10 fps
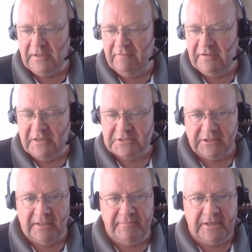giving
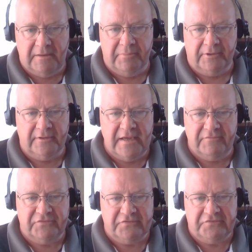us limiting
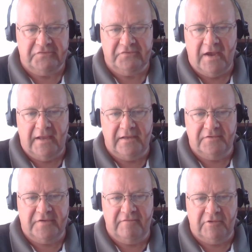beliefs and
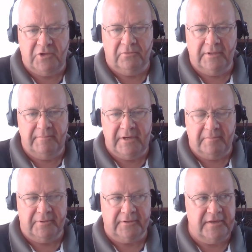society is giving you
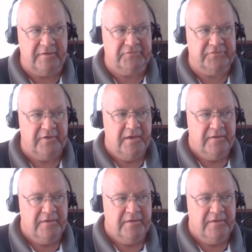limiting beliefs